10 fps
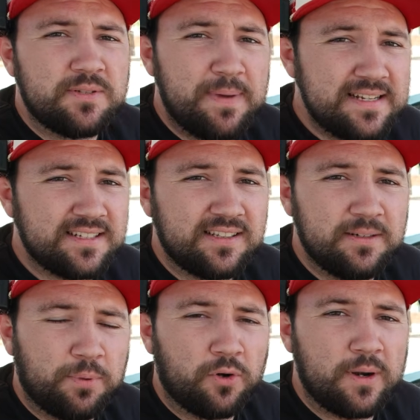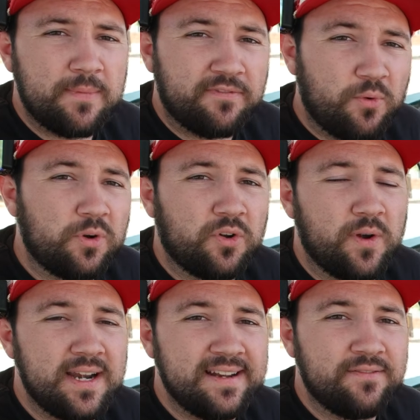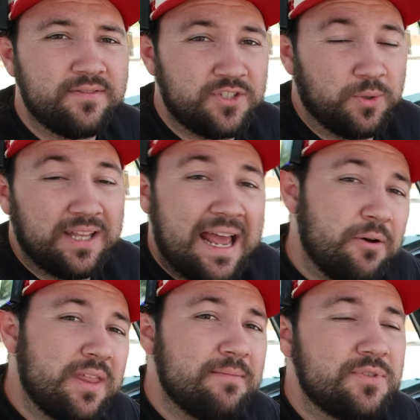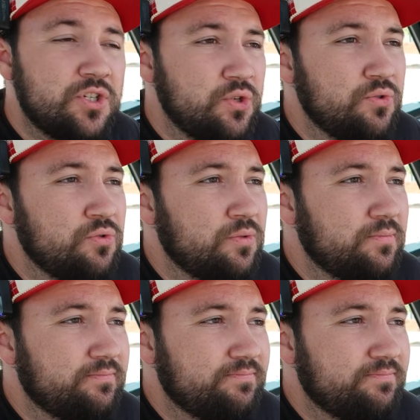was basically a program that Ford created to allow them to